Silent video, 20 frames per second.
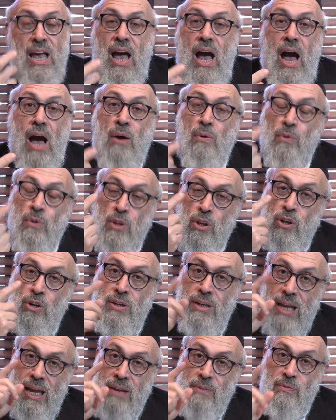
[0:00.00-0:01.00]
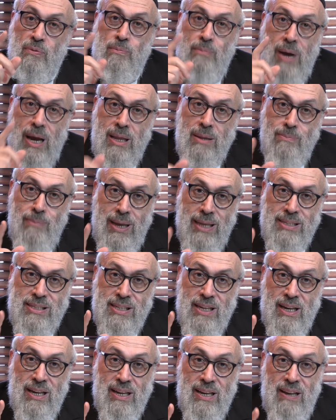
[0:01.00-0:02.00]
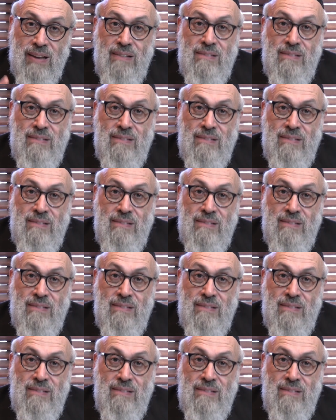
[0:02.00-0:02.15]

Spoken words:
I would learn that from al metzach.